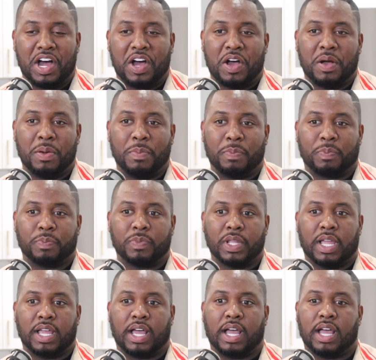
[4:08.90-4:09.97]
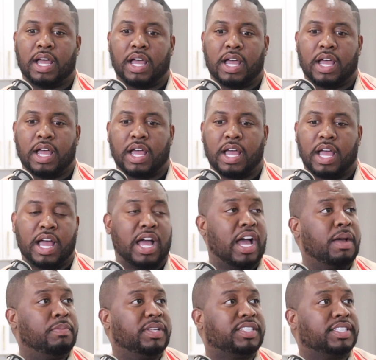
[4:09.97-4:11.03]
I'm
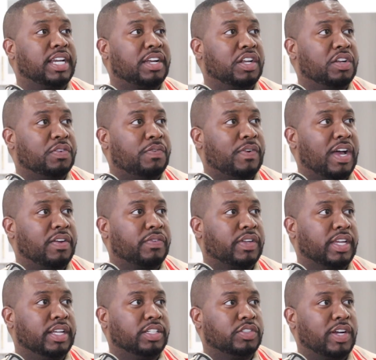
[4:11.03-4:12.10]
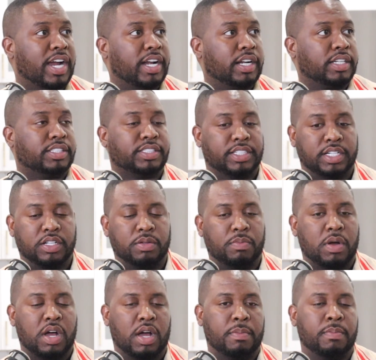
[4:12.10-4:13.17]
the second of 5 kids, right?
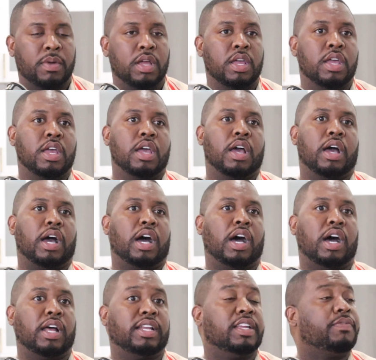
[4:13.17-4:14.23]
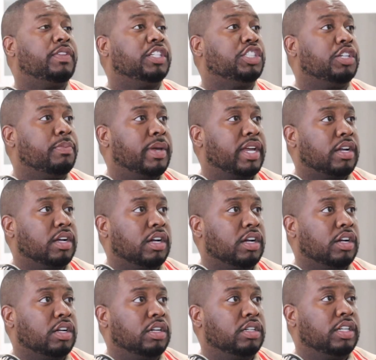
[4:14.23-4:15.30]
Single mom, lived in
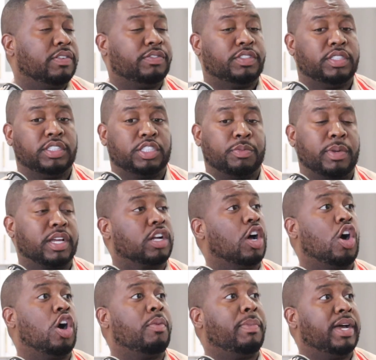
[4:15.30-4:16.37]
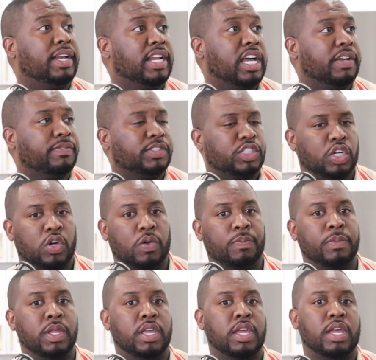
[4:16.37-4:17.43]
Jamaica all my life.
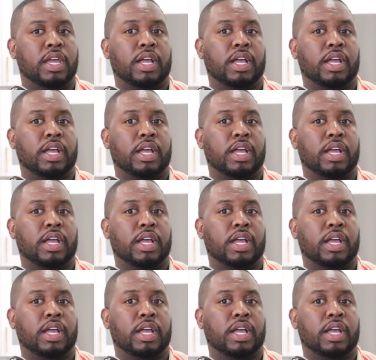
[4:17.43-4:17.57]
So